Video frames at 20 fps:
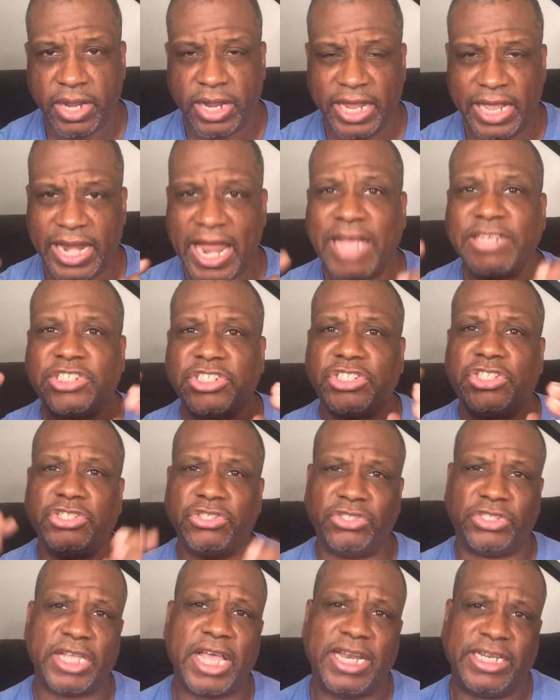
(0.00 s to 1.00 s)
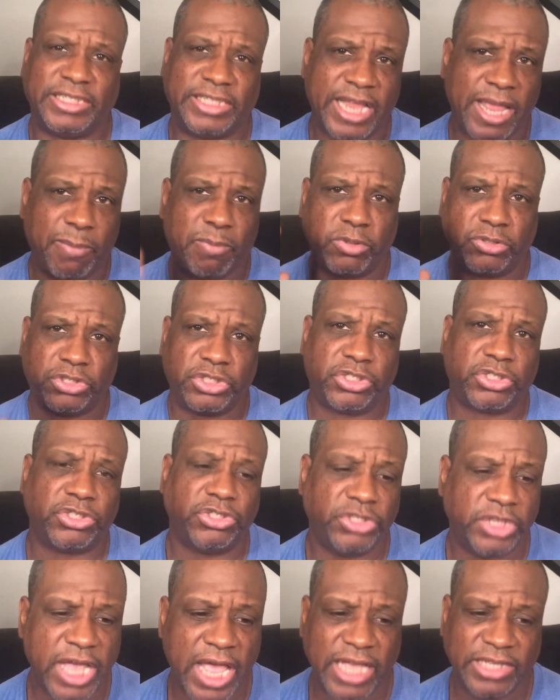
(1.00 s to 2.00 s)
And I just use that example just so
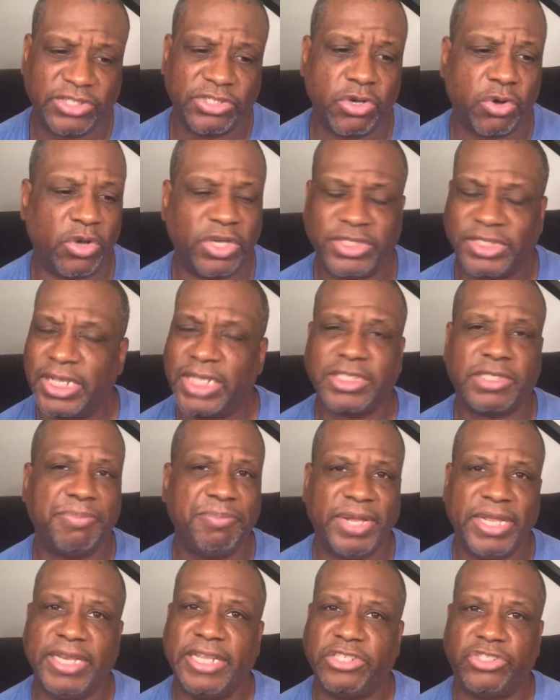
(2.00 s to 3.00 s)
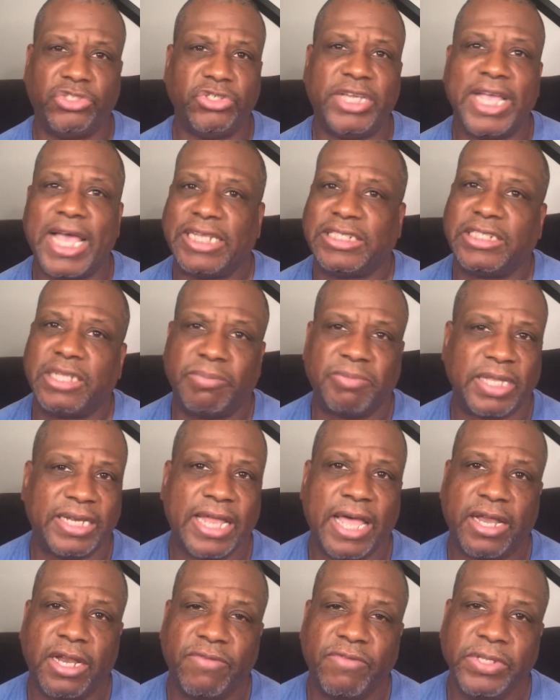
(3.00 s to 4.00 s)
you guys know, it doesn't mean that you got something
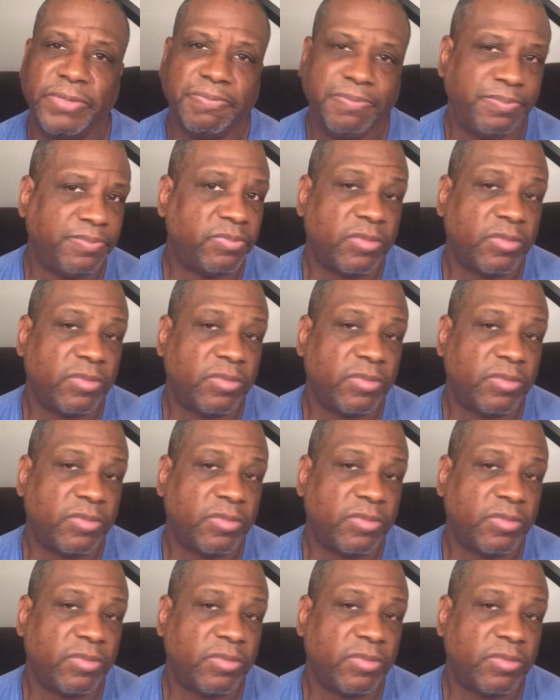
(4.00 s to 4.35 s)
out of it.